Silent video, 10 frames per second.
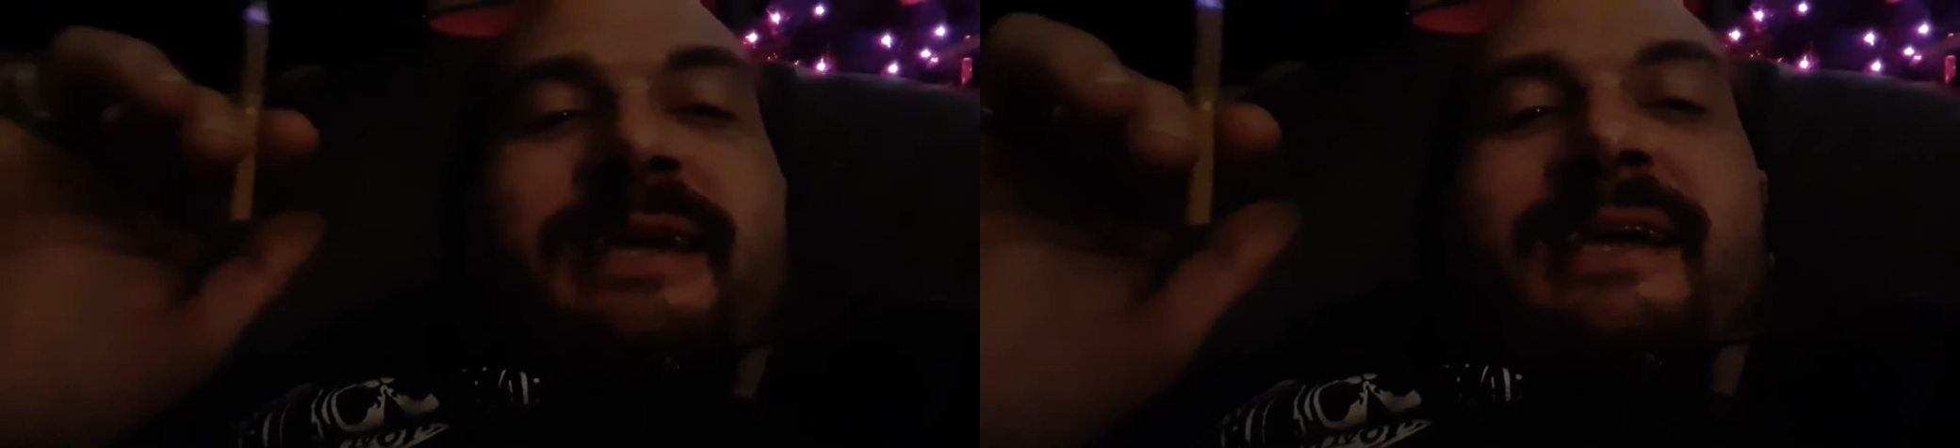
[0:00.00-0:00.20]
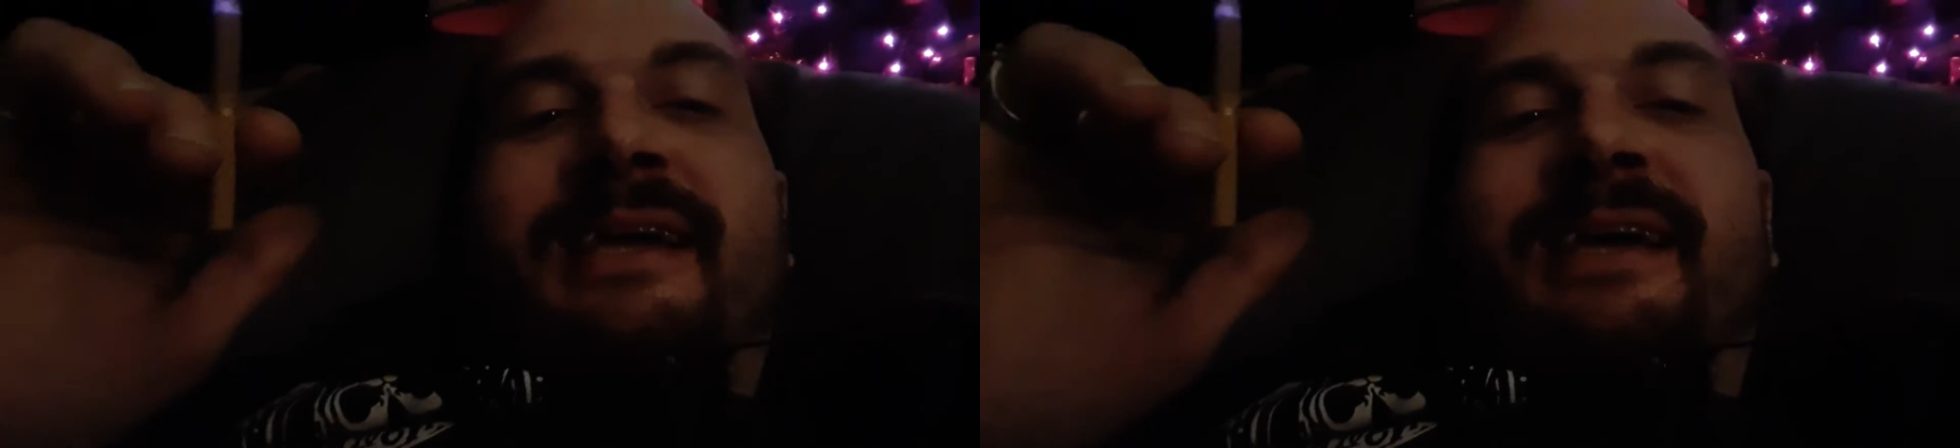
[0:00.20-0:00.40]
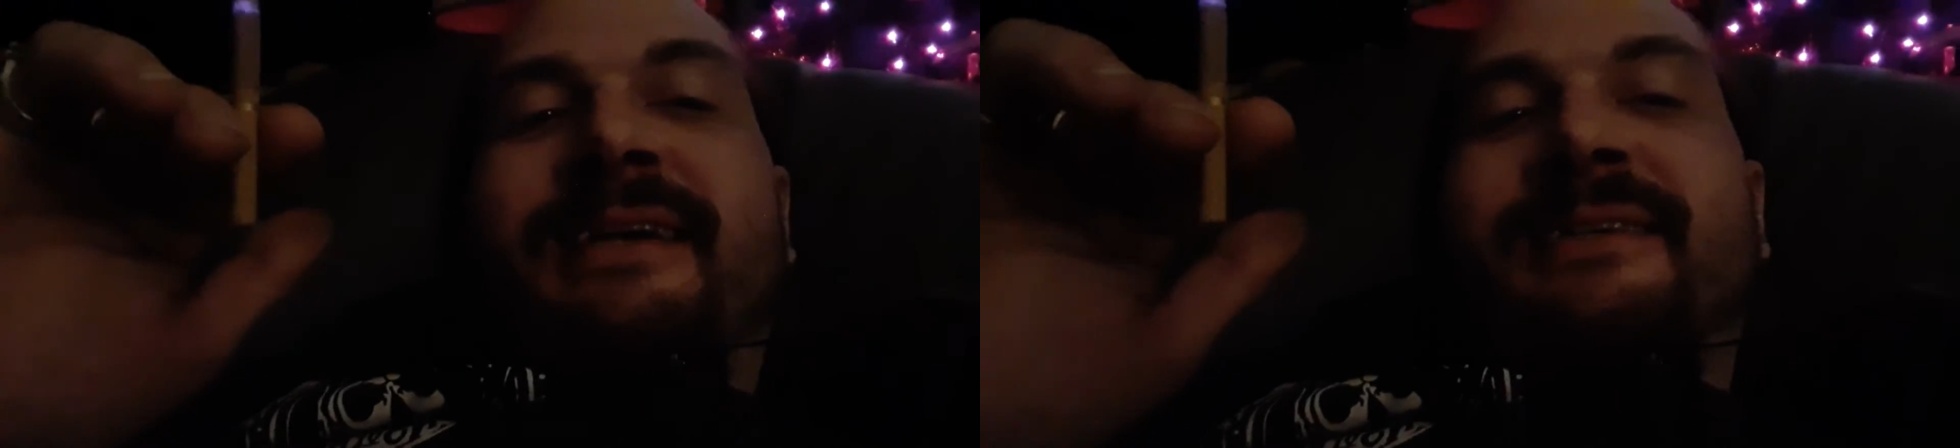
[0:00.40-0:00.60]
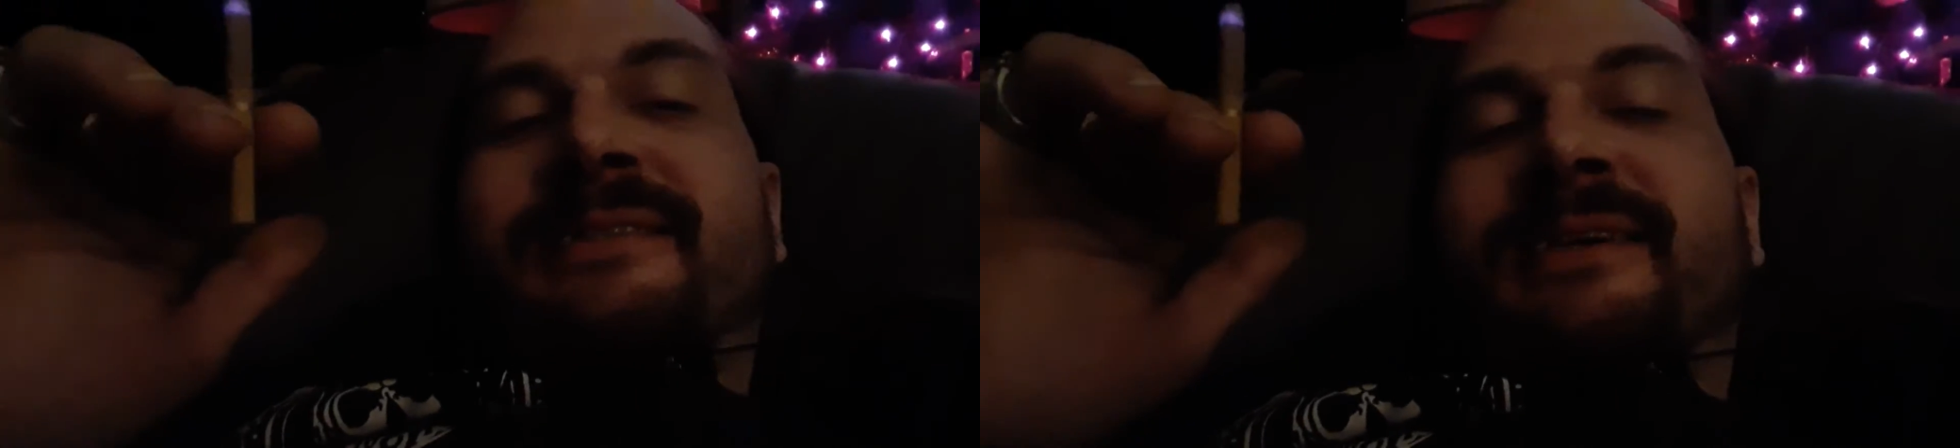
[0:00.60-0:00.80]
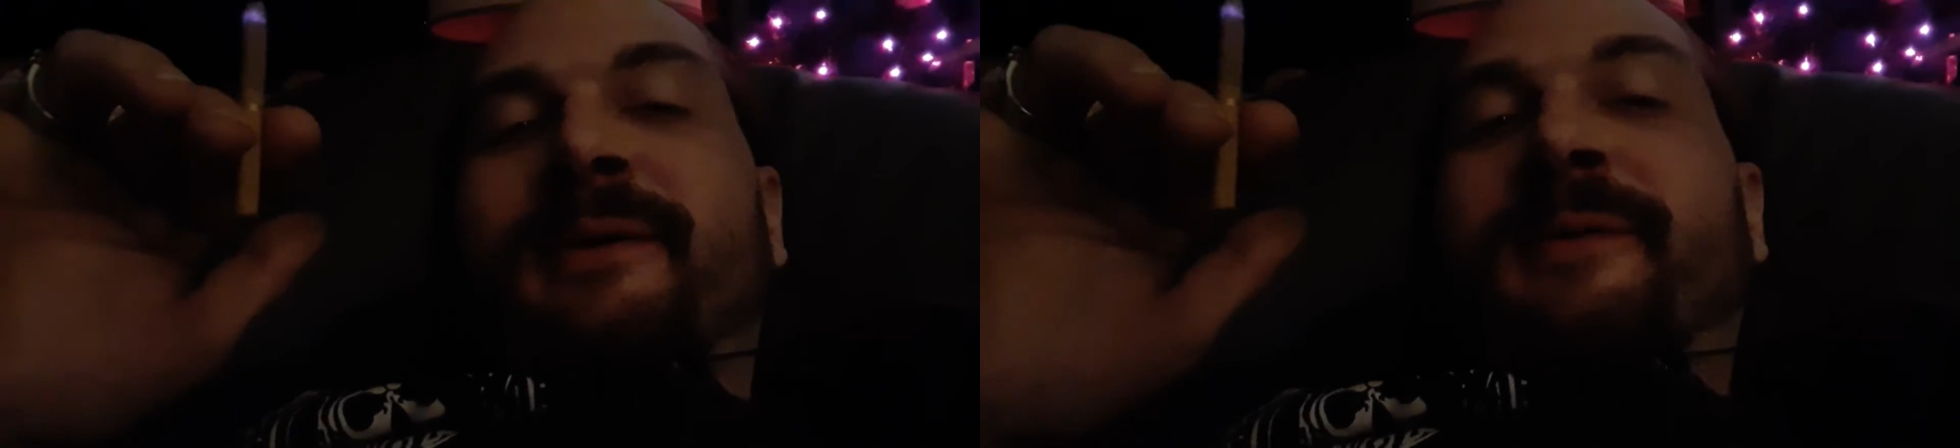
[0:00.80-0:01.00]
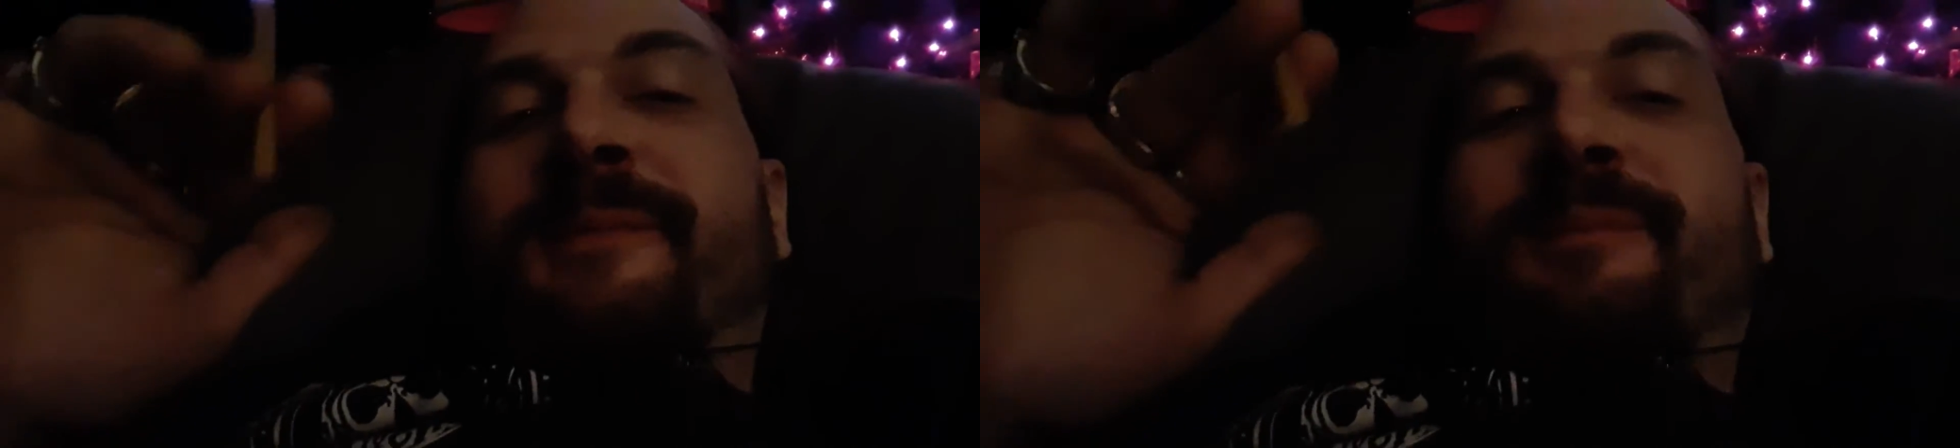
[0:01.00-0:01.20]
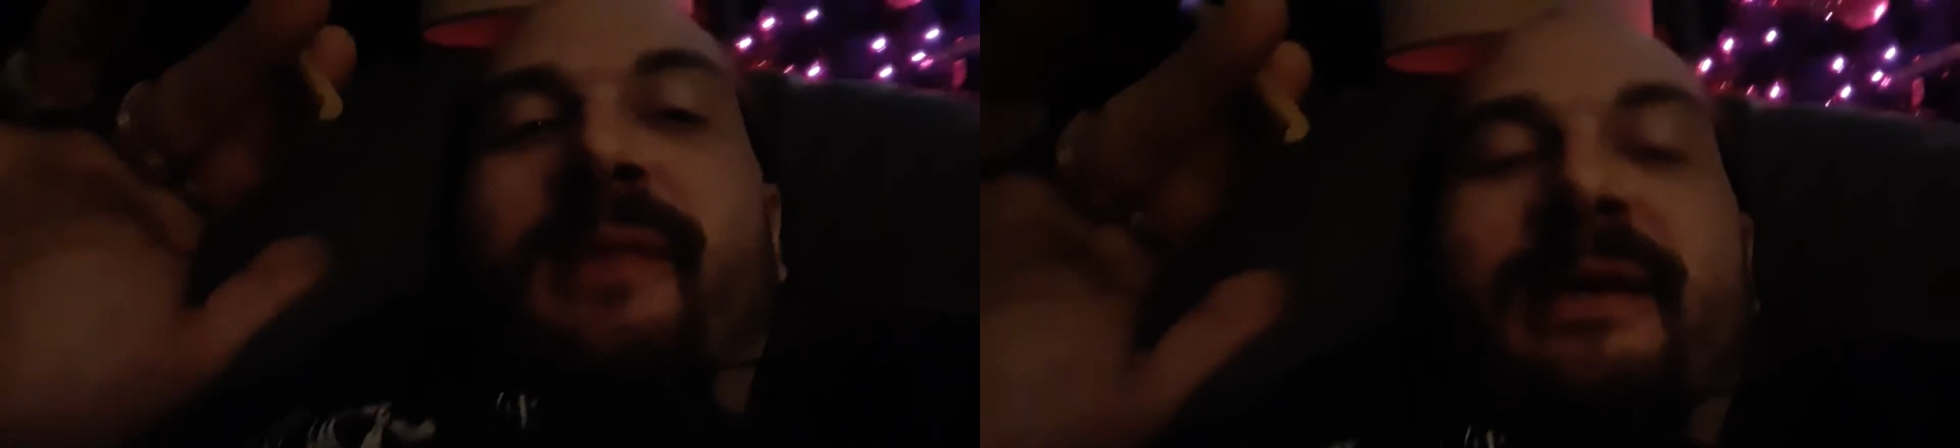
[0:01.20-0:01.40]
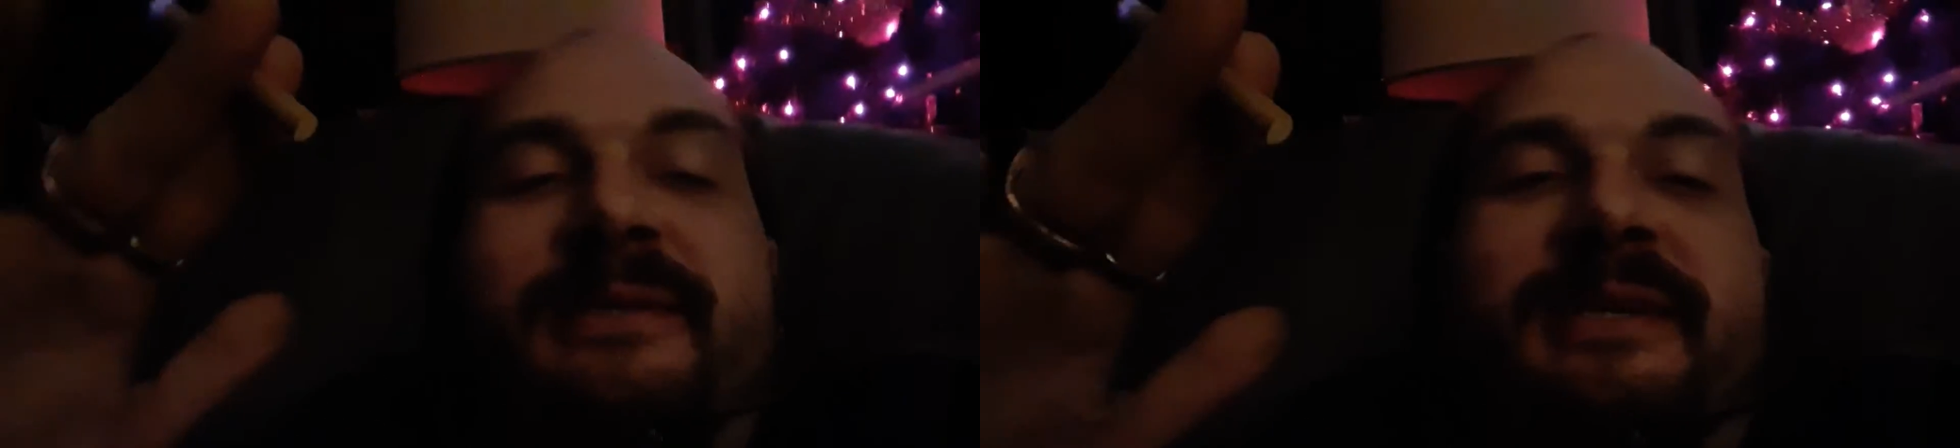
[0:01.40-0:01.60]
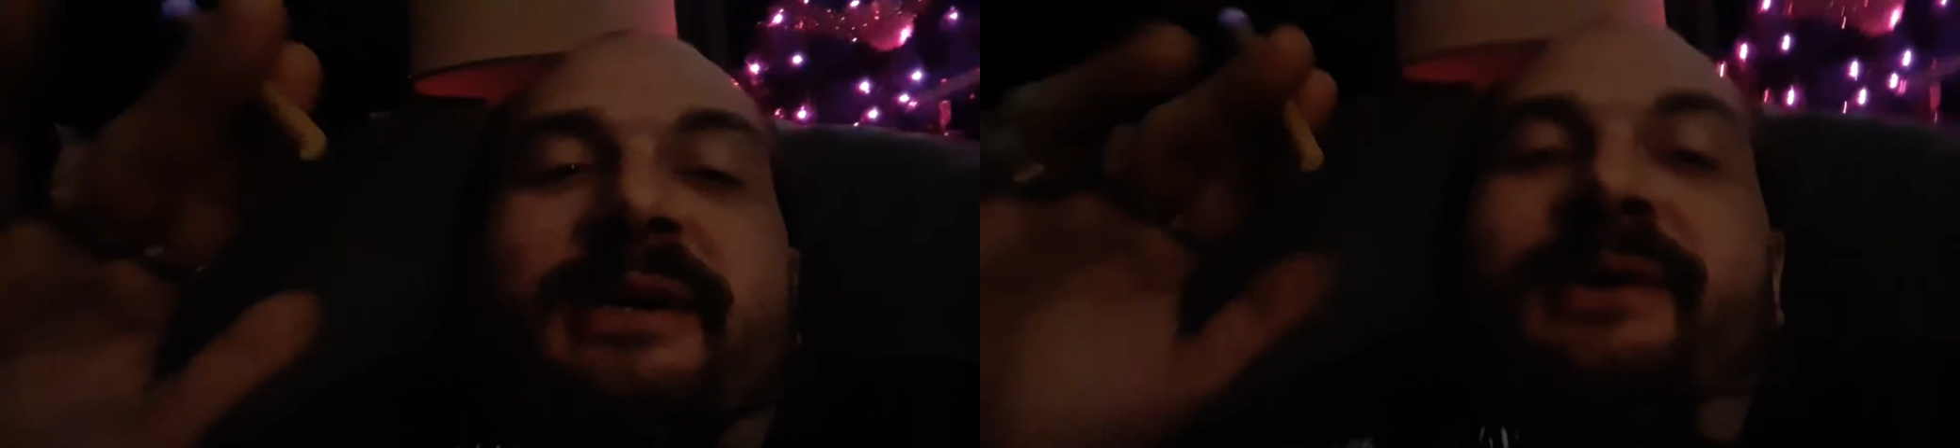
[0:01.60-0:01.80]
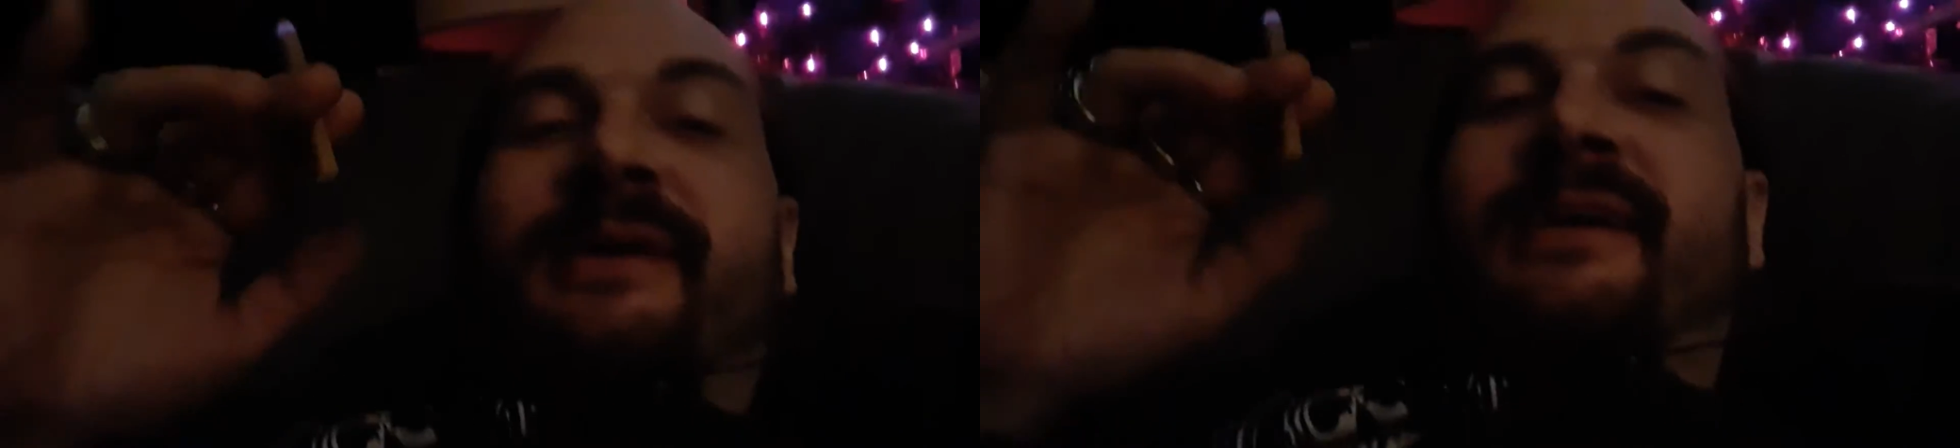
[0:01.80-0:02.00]
as uh, as
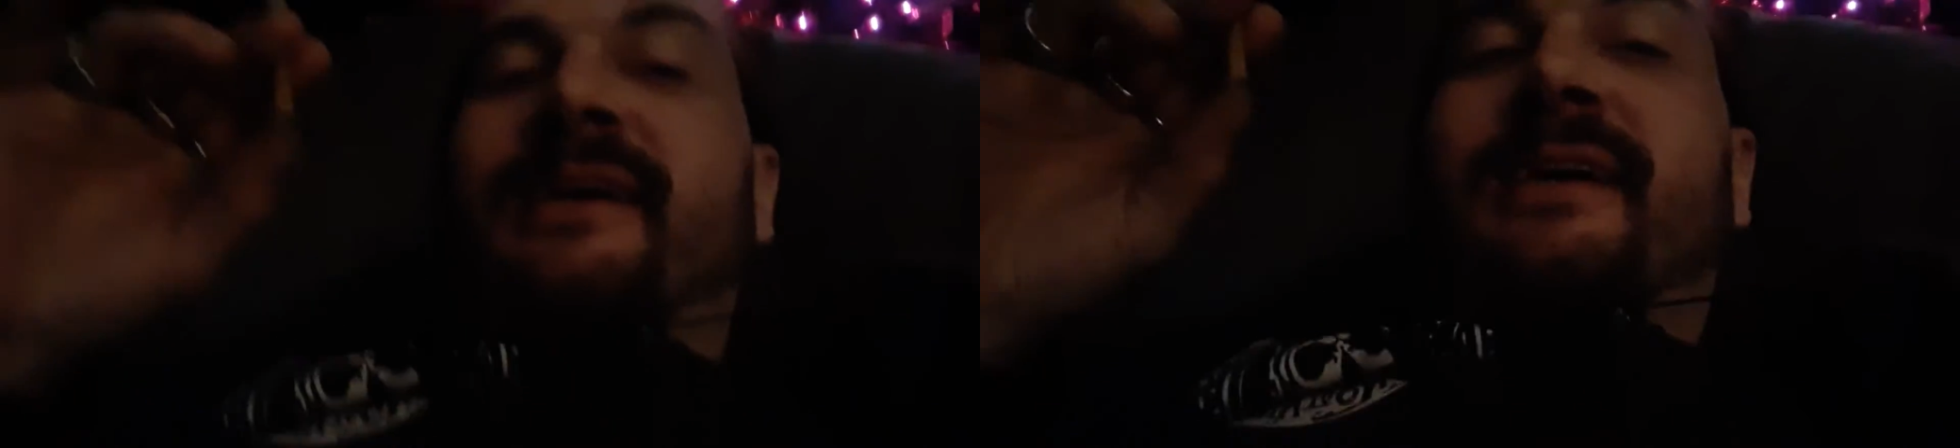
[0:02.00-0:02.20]
Gilly.